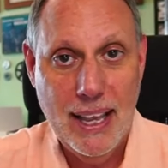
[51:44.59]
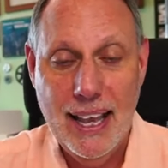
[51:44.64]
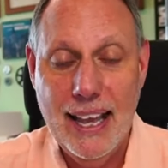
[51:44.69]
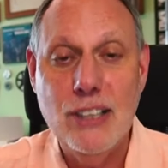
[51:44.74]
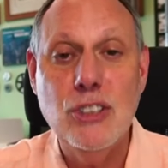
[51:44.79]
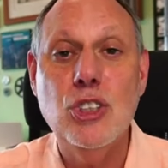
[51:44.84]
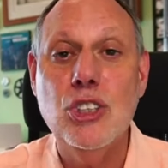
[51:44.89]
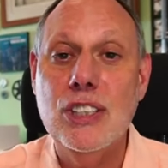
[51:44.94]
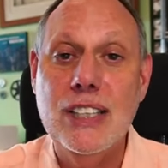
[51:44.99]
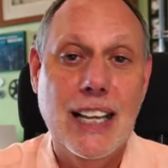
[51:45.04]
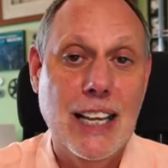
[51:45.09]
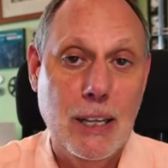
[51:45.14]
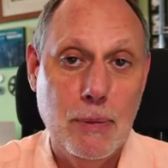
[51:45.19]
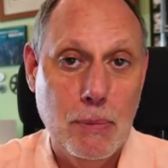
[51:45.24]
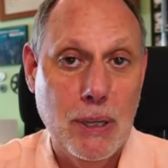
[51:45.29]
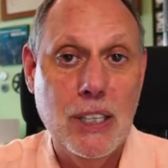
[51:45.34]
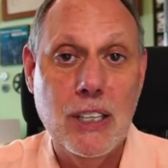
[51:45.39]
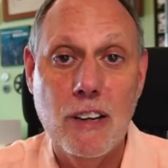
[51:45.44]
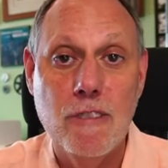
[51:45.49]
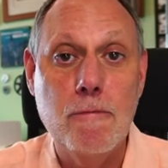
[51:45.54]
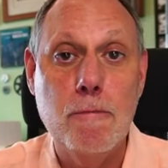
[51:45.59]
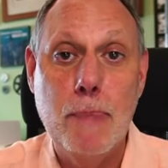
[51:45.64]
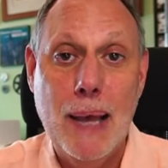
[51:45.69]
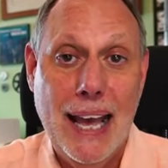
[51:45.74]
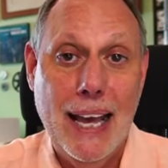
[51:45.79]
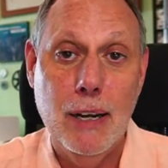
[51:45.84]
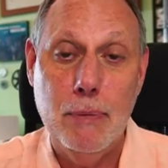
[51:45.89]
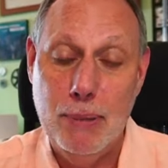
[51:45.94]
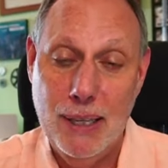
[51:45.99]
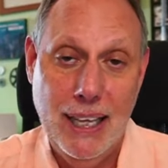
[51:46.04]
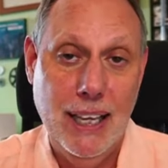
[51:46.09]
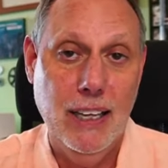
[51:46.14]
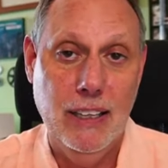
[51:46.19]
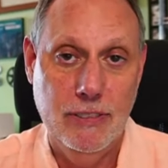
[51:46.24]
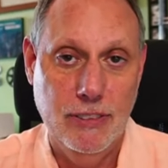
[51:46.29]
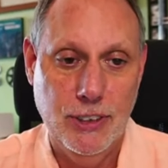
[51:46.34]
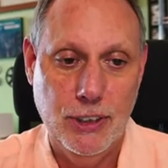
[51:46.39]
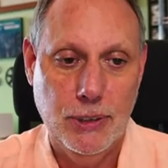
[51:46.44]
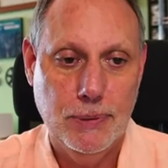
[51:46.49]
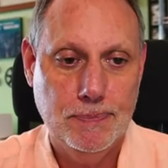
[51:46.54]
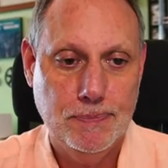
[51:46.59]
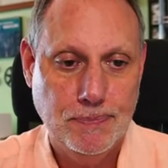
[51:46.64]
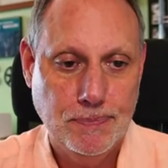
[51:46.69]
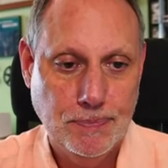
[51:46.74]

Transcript: entertainment of bad behavior.